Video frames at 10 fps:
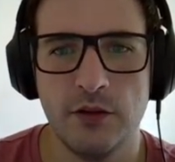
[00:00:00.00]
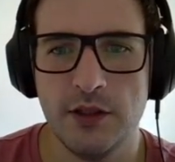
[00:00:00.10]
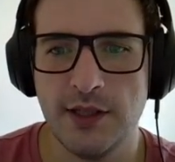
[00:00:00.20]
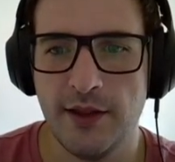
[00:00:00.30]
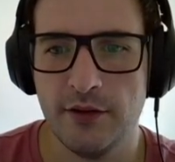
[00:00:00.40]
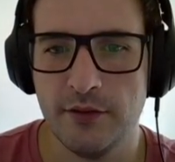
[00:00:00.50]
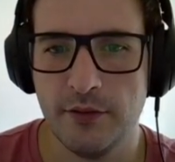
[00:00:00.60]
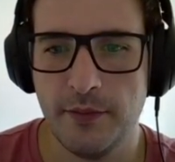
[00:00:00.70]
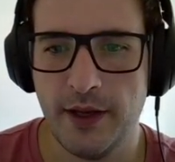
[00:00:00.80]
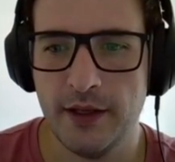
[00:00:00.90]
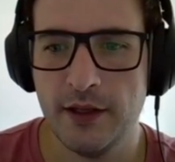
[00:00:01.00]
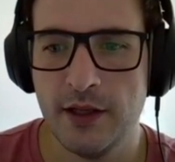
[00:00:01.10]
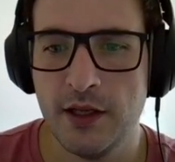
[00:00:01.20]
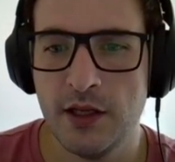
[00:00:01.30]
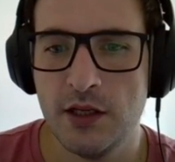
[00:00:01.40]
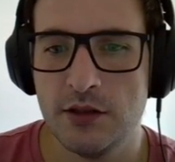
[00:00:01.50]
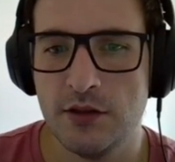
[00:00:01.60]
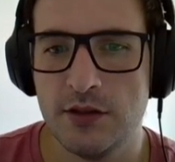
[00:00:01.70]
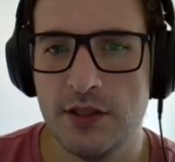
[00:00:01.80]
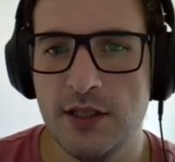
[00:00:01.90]
this add-on of mine. So
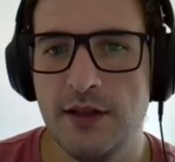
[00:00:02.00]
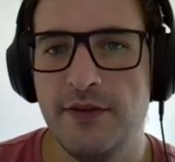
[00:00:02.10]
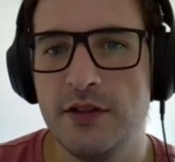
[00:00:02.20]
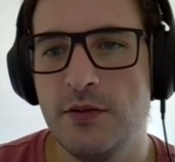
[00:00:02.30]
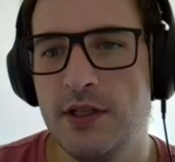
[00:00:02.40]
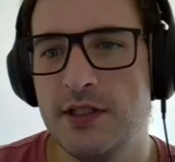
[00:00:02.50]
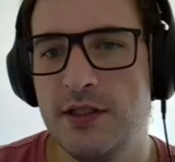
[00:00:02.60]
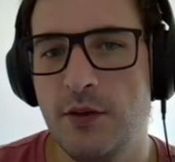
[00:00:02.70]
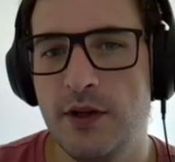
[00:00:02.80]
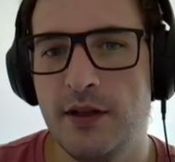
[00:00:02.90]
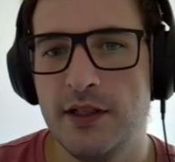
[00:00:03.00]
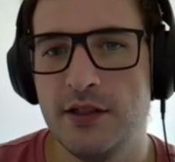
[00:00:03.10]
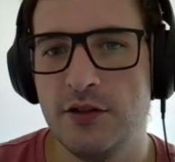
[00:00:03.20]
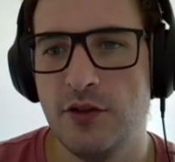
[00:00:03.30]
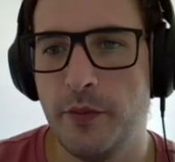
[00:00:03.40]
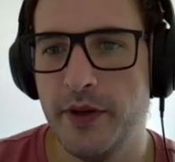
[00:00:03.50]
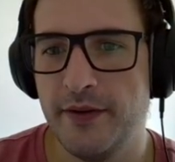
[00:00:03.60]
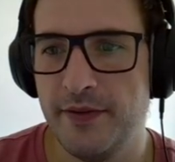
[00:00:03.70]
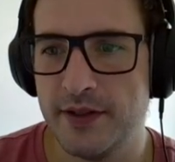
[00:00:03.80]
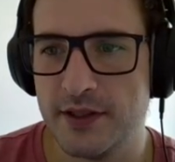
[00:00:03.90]
you see the first one is the one that's going to appear
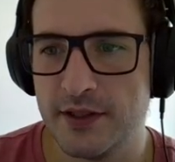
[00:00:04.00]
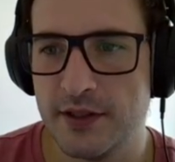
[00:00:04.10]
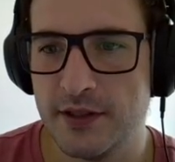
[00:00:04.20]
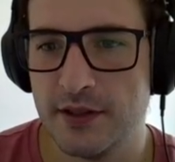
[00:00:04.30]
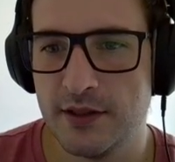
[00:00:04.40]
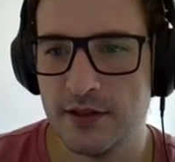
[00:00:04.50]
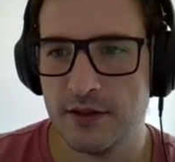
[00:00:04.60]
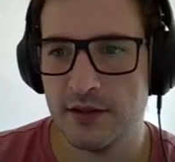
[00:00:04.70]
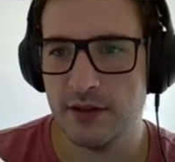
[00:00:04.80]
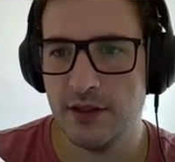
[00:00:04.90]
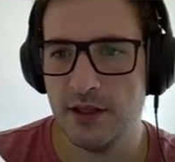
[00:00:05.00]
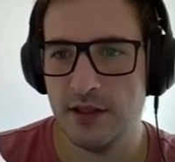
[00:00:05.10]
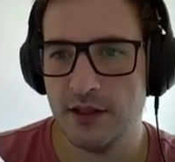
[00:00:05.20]
first. Then